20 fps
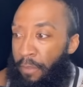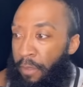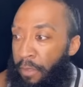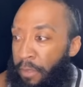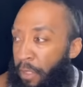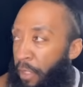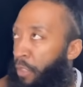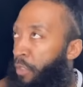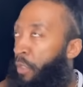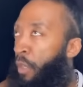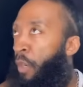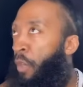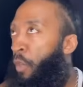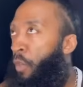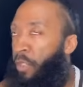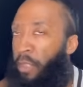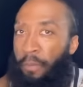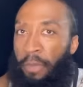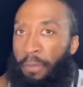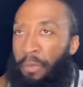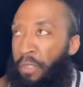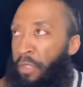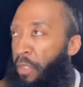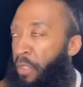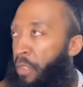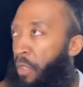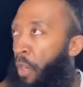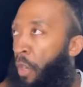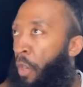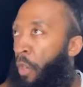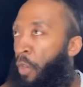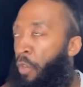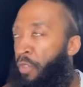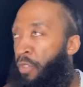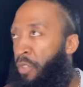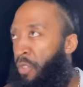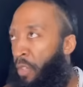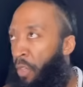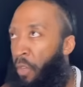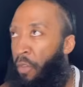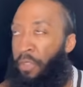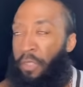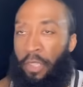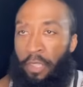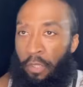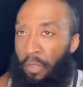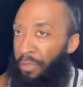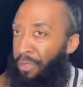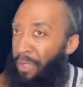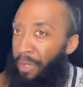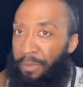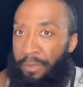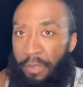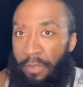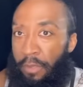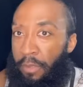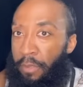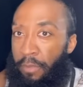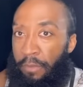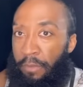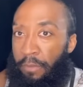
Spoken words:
Some people are just all sauce and no substance.